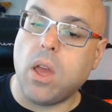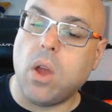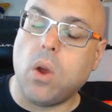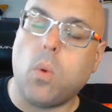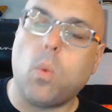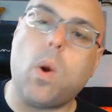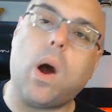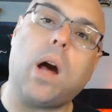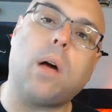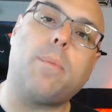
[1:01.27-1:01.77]

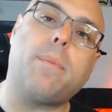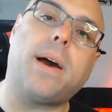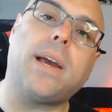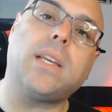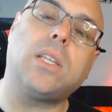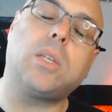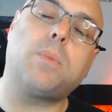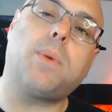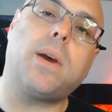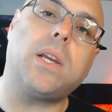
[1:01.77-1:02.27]
while
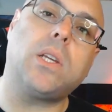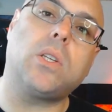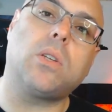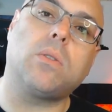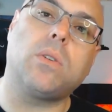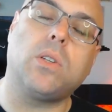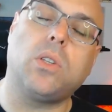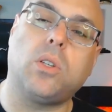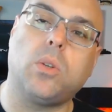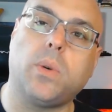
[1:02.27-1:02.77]
Mike
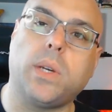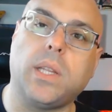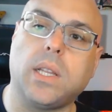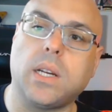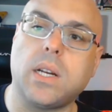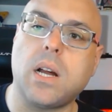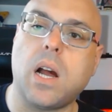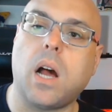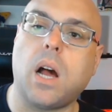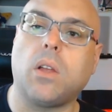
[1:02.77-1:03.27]
Spicer is doing the
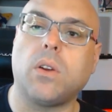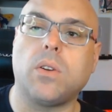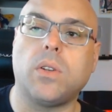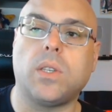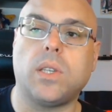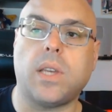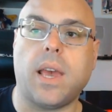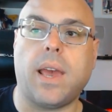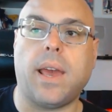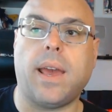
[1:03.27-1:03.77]

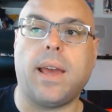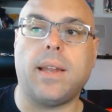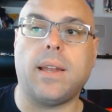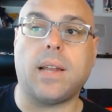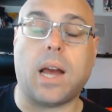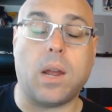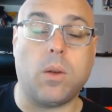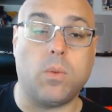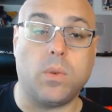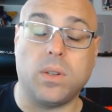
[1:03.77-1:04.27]
colors. And
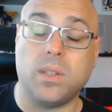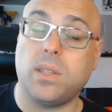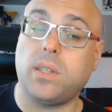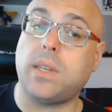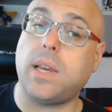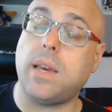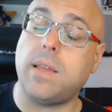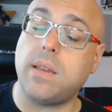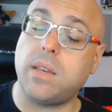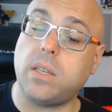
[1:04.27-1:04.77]
I will
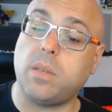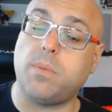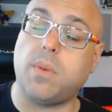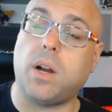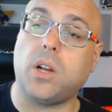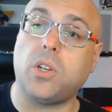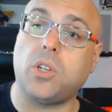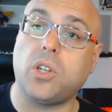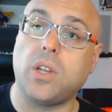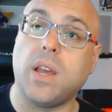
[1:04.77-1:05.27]
say this
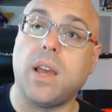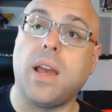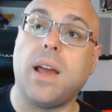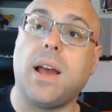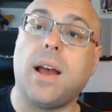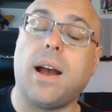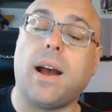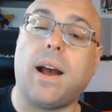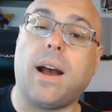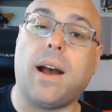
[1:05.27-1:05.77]
much,
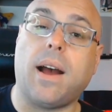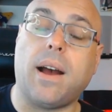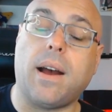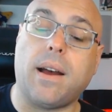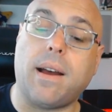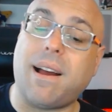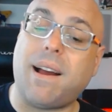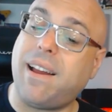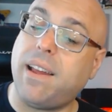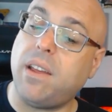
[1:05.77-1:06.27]

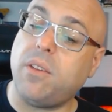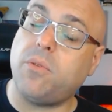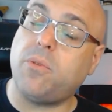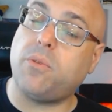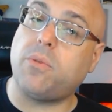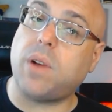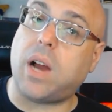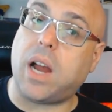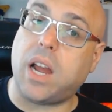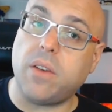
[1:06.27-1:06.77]

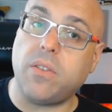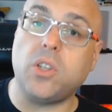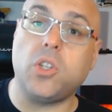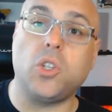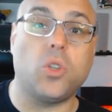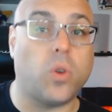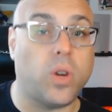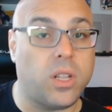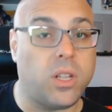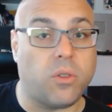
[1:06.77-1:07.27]
I've
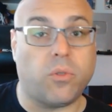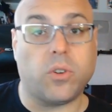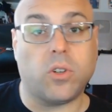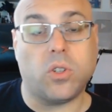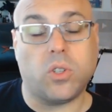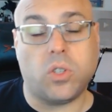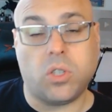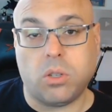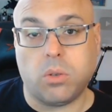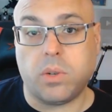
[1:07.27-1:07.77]
enjoyed the
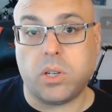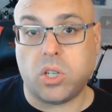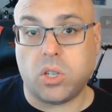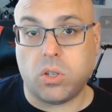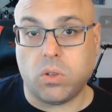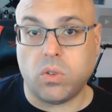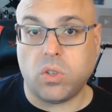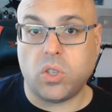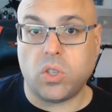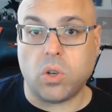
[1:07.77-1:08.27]
first two
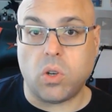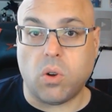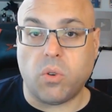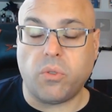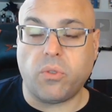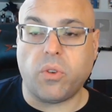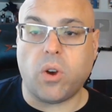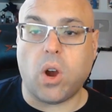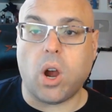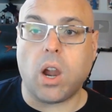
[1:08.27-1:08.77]
issues so
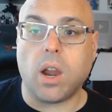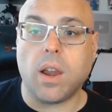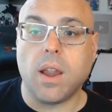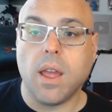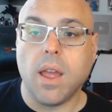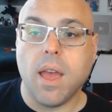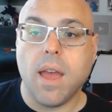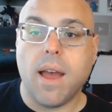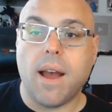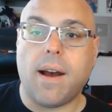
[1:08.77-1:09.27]
far.
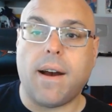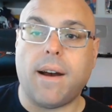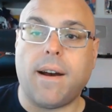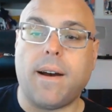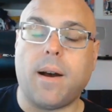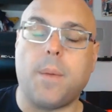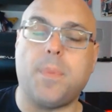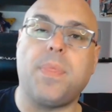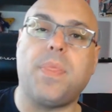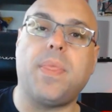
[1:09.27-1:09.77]

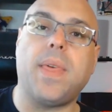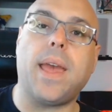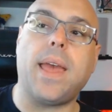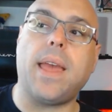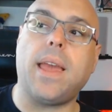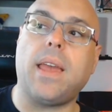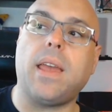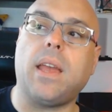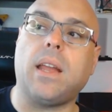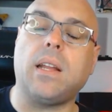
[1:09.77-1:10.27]

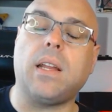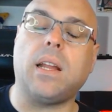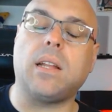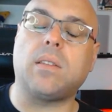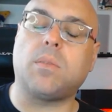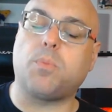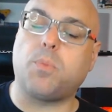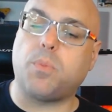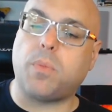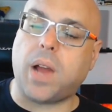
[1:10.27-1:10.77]

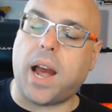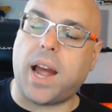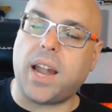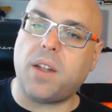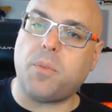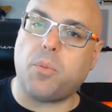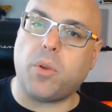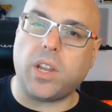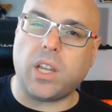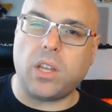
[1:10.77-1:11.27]
It's kind
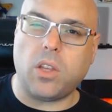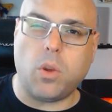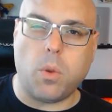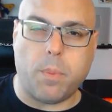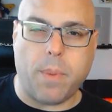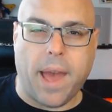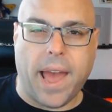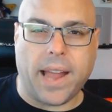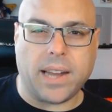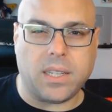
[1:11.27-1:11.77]
of bringing you
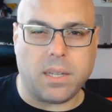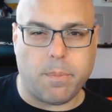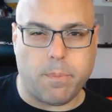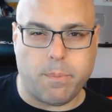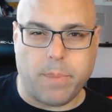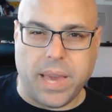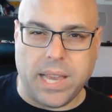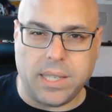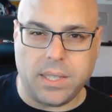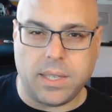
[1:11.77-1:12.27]
back to
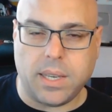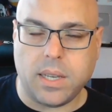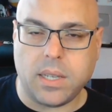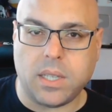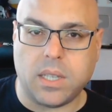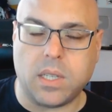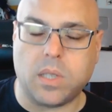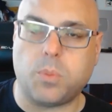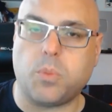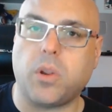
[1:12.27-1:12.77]

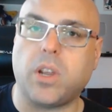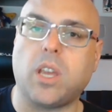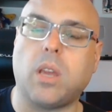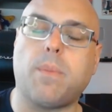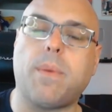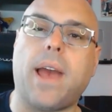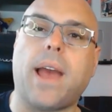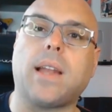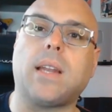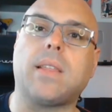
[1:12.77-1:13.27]
basics. It's bringing you
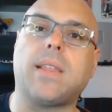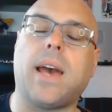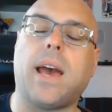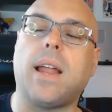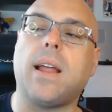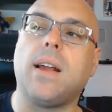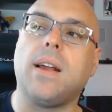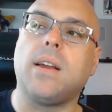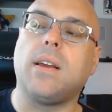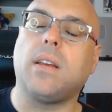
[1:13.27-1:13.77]
back to
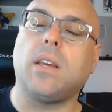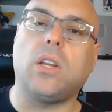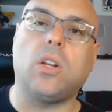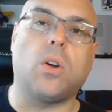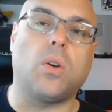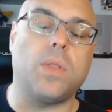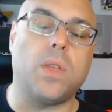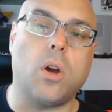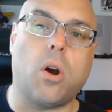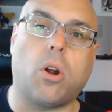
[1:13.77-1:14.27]
that, the
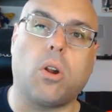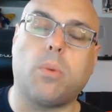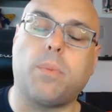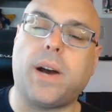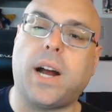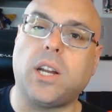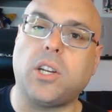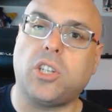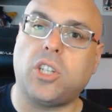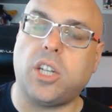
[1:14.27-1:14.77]

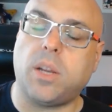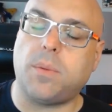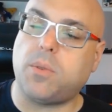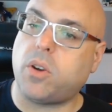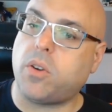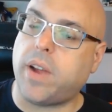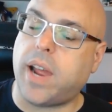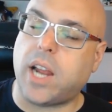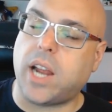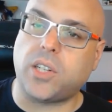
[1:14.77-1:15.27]
Autobot ship
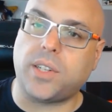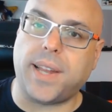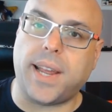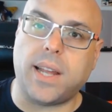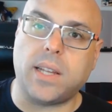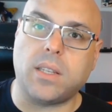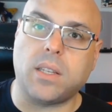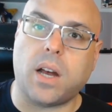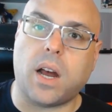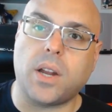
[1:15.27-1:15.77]
crash
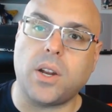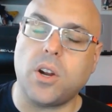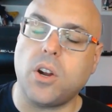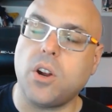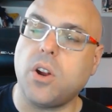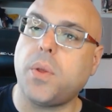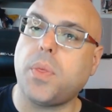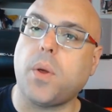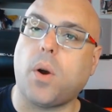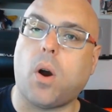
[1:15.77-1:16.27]
lands on
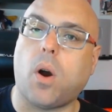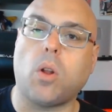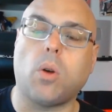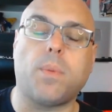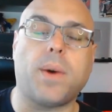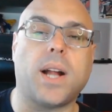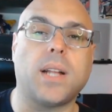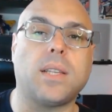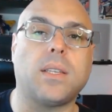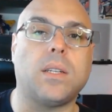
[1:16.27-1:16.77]
Earth,
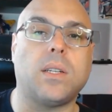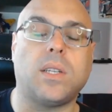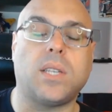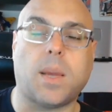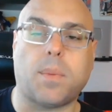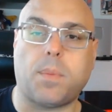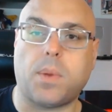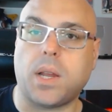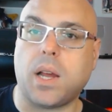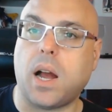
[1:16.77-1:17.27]
Autobots and
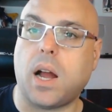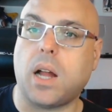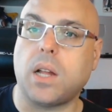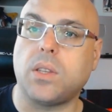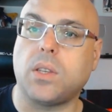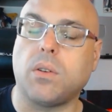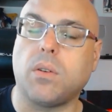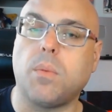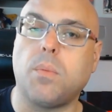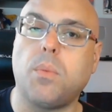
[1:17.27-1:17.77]
Decepticons
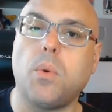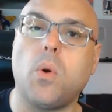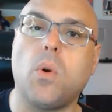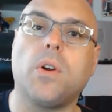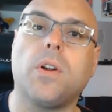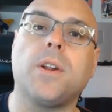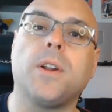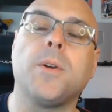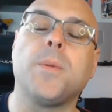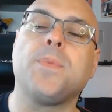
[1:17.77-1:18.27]
are
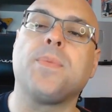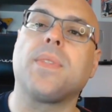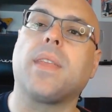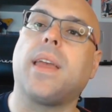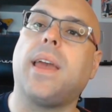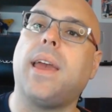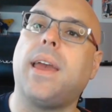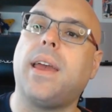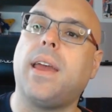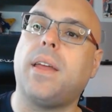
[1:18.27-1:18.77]
aboard,
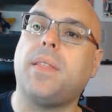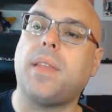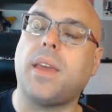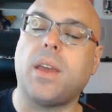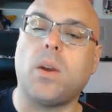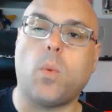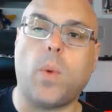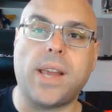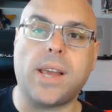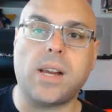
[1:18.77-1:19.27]
and they
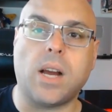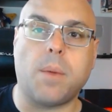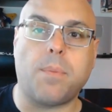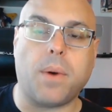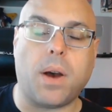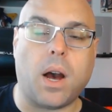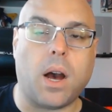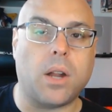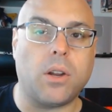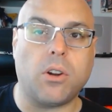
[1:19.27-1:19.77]
wake up
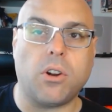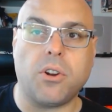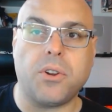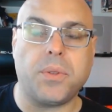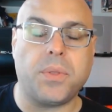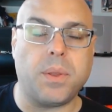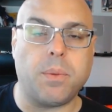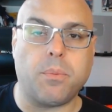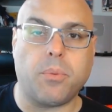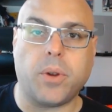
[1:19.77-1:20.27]
on
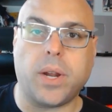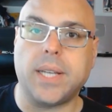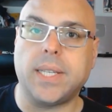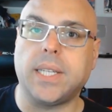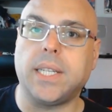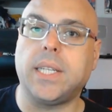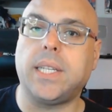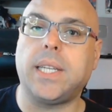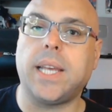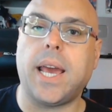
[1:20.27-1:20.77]
Earth in
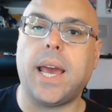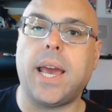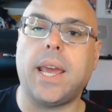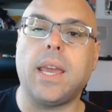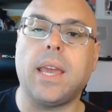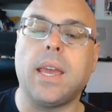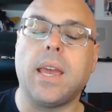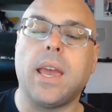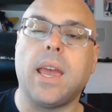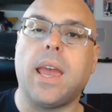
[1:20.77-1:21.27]
present
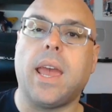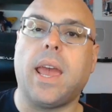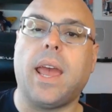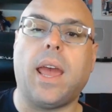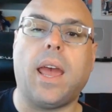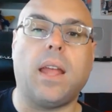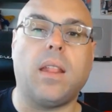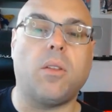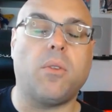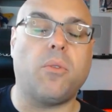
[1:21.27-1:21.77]
day,
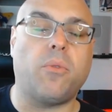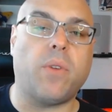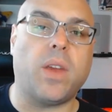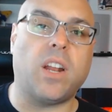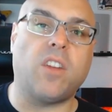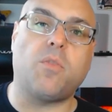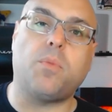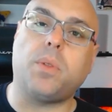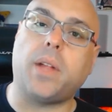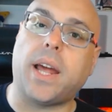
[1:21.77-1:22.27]
and the fate
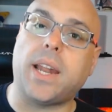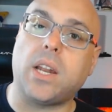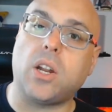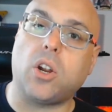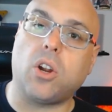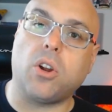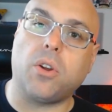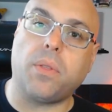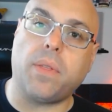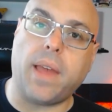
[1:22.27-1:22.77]
of planet
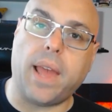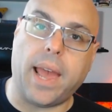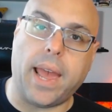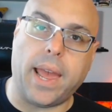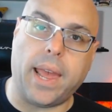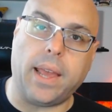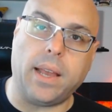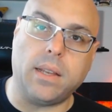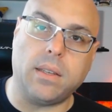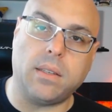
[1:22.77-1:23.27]
Earth
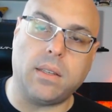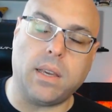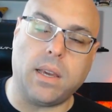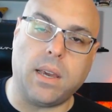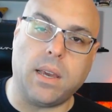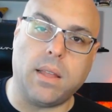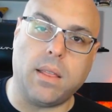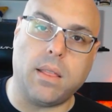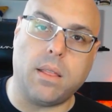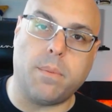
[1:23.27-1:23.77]
hangs
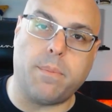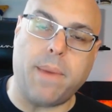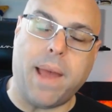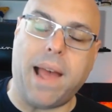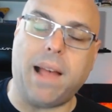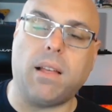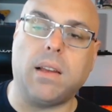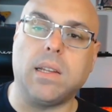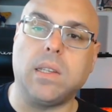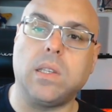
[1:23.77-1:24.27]
in the
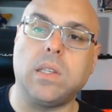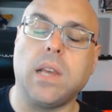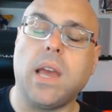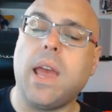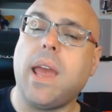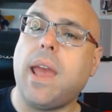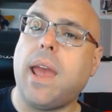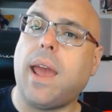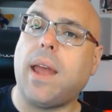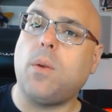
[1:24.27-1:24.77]
balance.
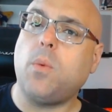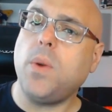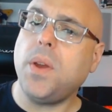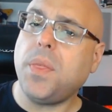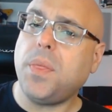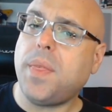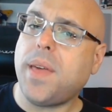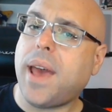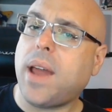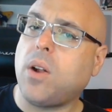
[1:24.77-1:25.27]
And
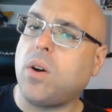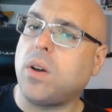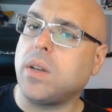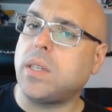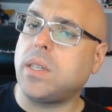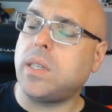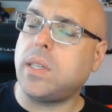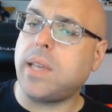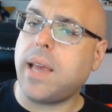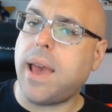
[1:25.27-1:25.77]
with that all
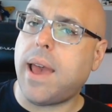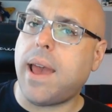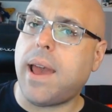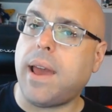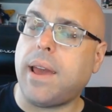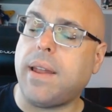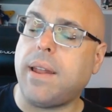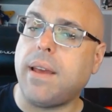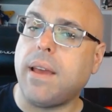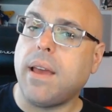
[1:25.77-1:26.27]

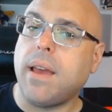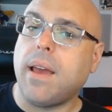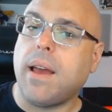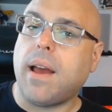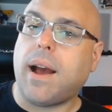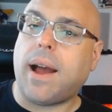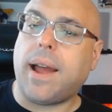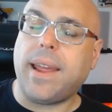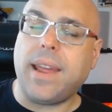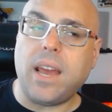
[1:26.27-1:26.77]
said,
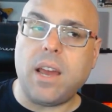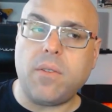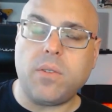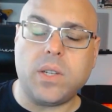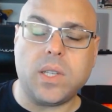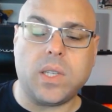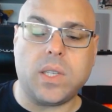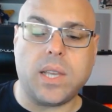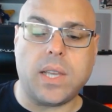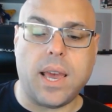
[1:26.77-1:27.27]
I have
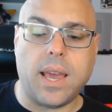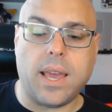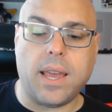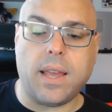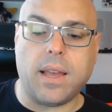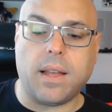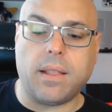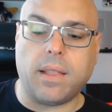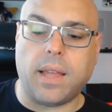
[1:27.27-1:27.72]
to say,